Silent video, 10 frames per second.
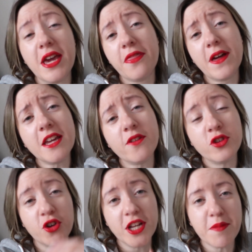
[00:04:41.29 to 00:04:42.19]
But yeah, thank you
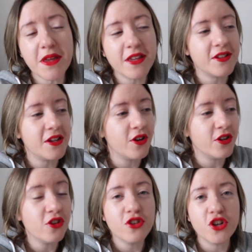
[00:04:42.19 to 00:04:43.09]
for joining me this year
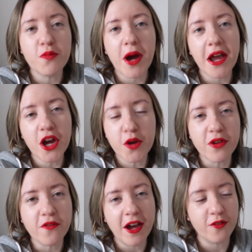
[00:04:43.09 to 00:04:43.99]
on YouTube. I
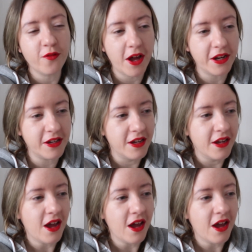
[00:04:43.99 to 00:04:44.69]
hope you've had fun.